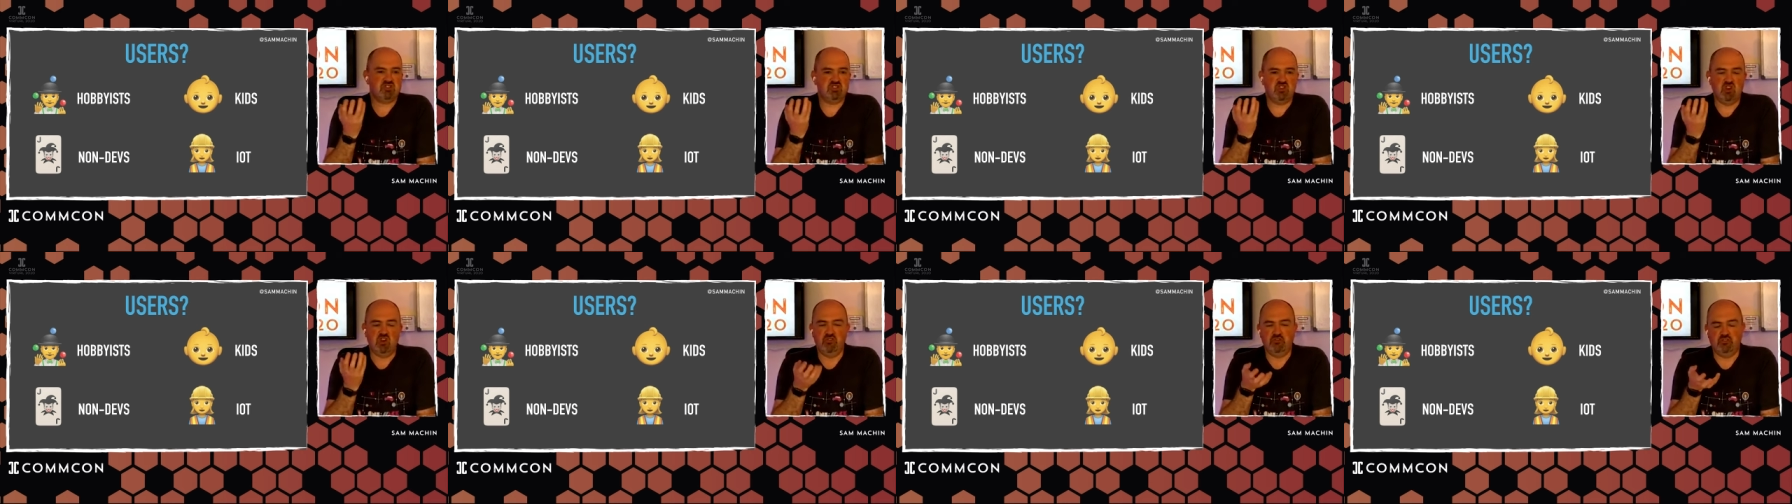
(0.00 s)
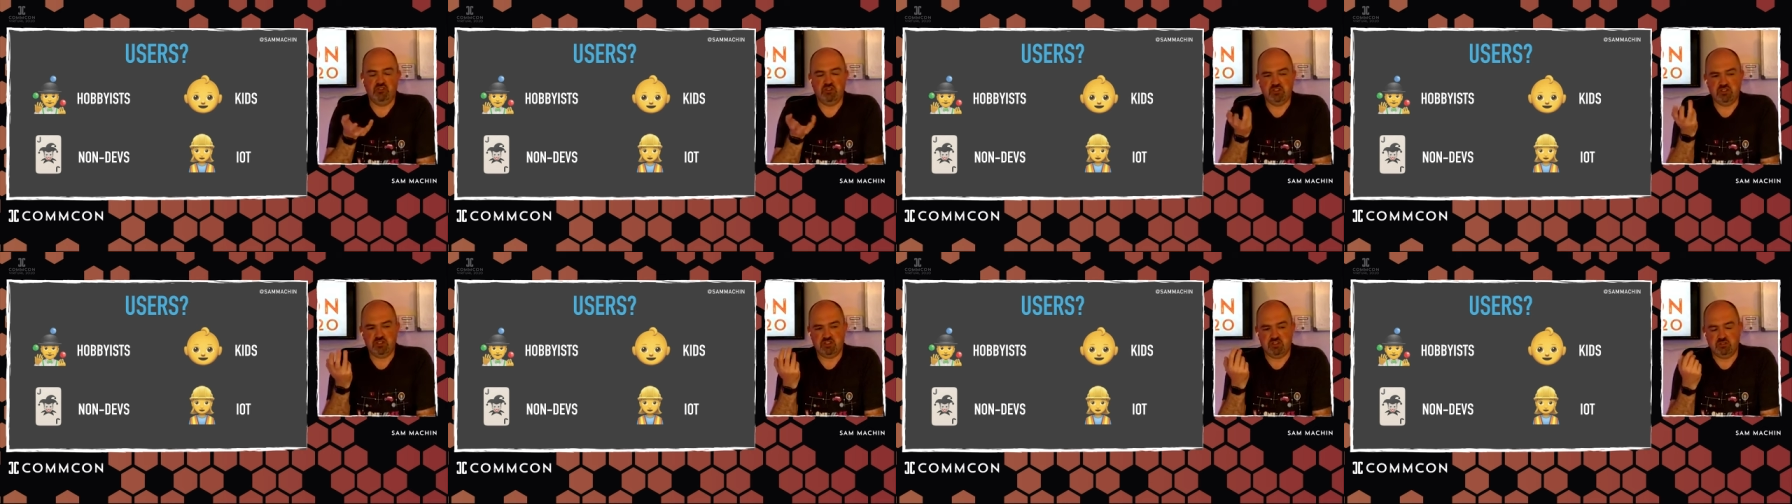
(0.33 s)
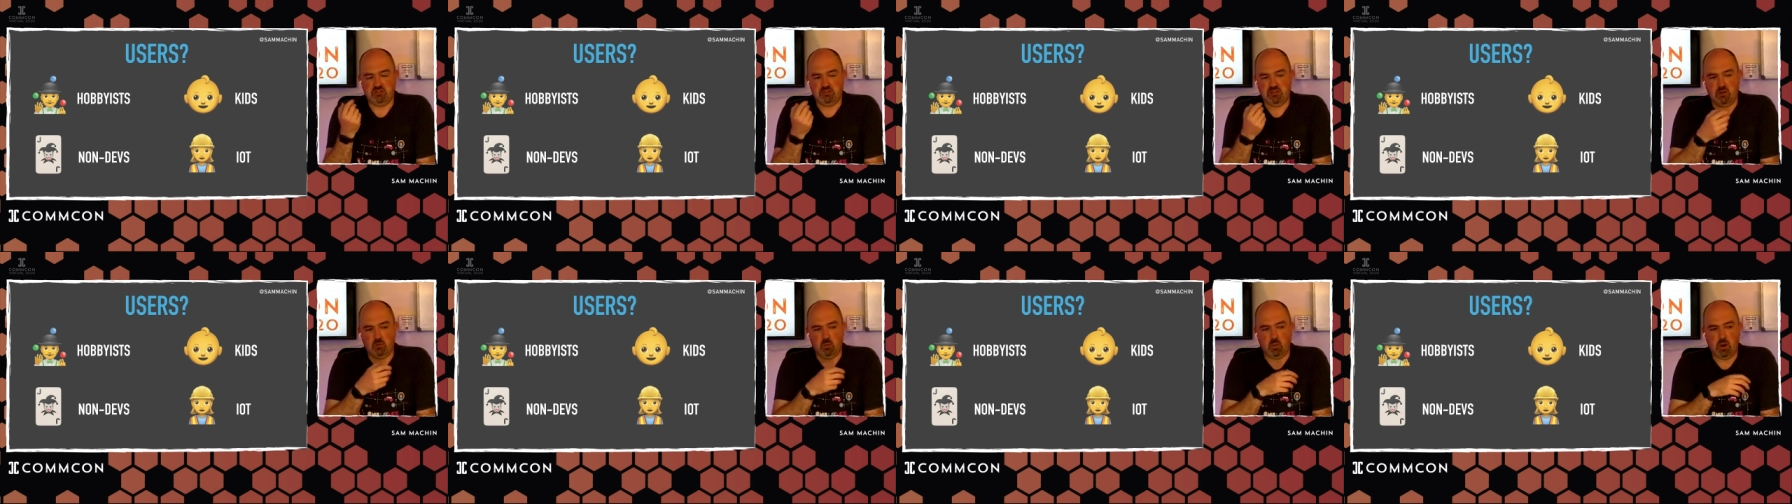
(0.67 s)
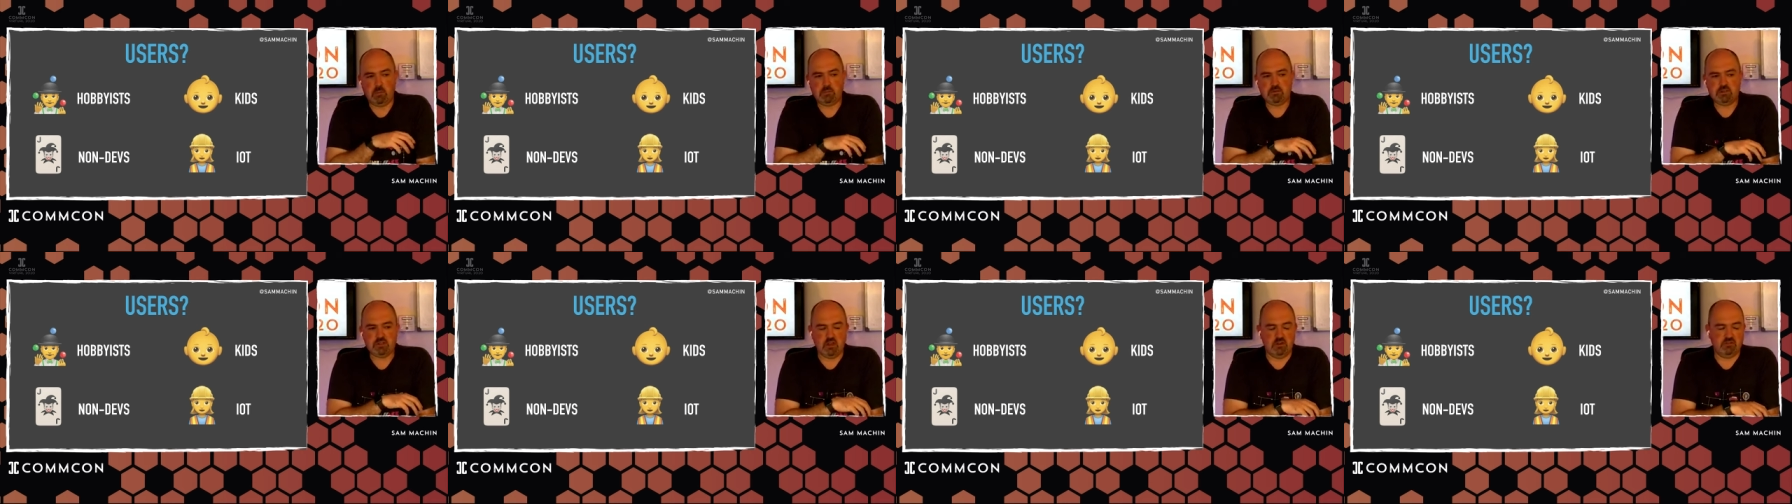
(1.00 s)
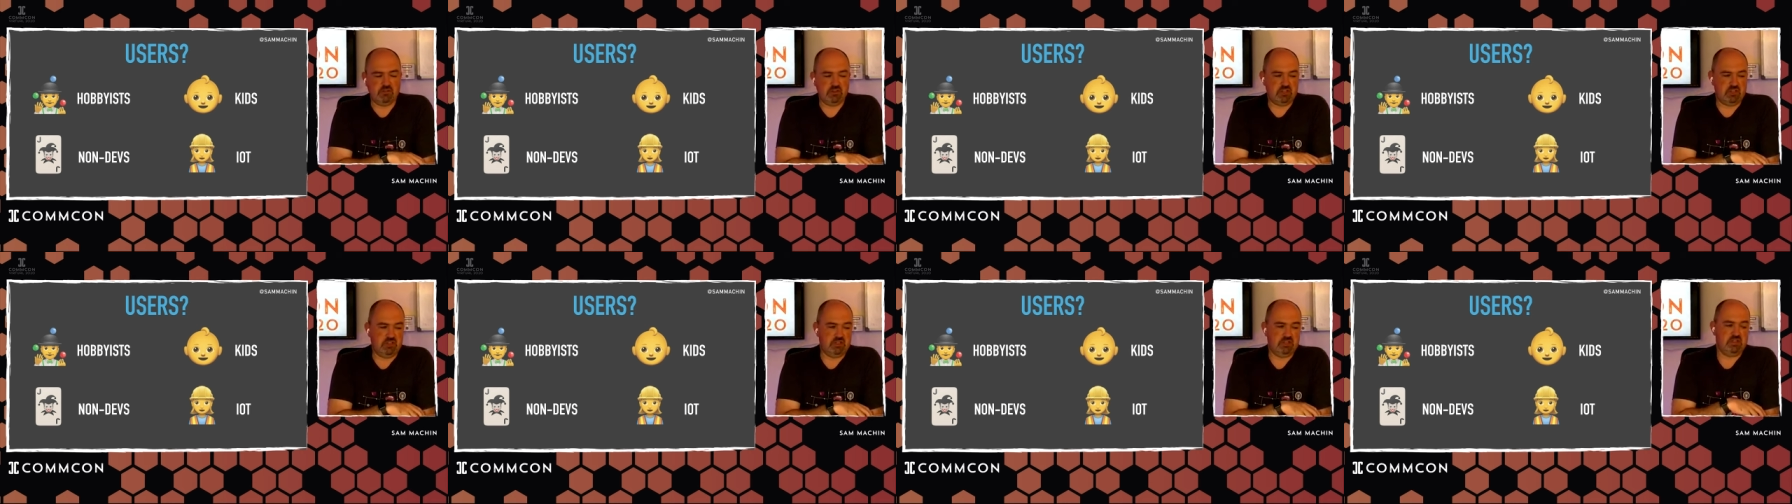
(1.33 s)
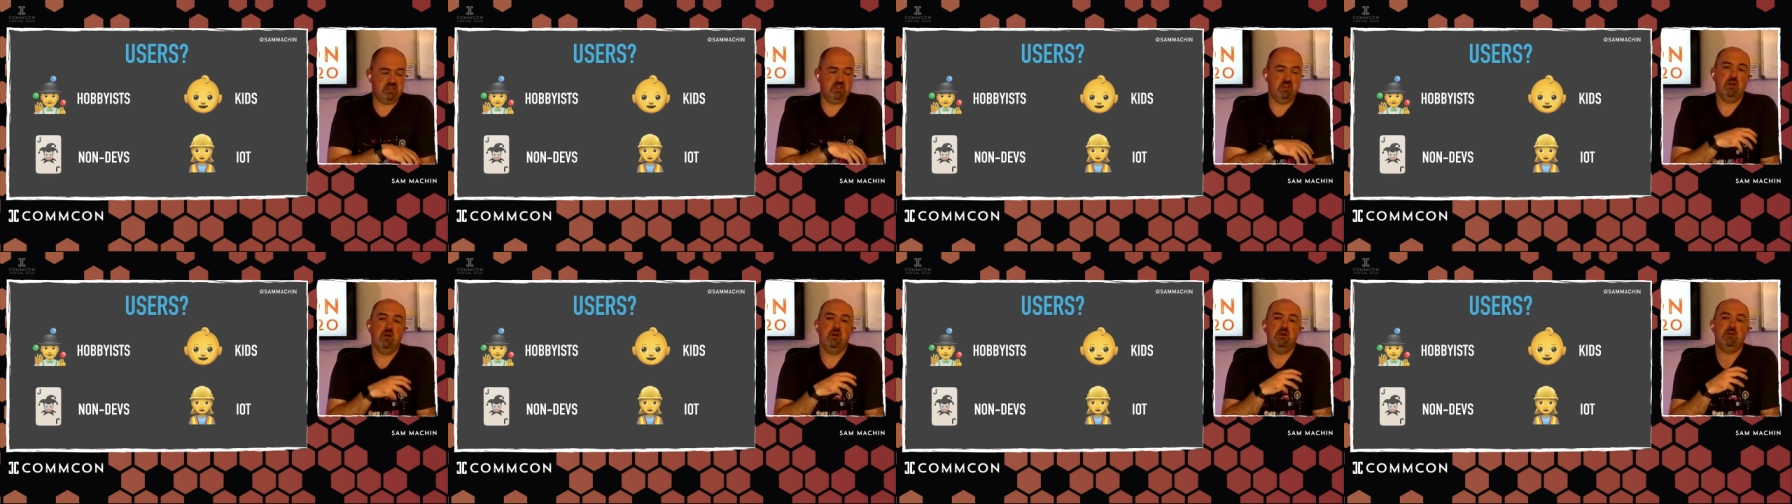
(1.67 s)
servers and web
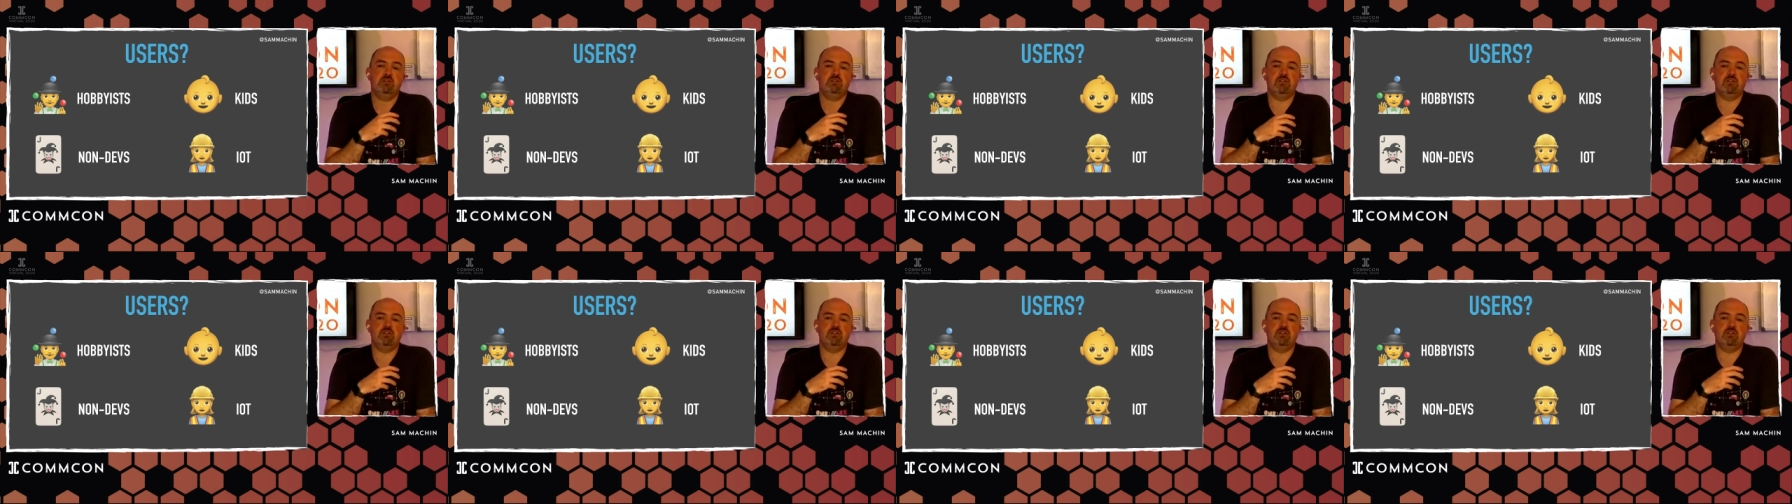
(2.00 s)
services.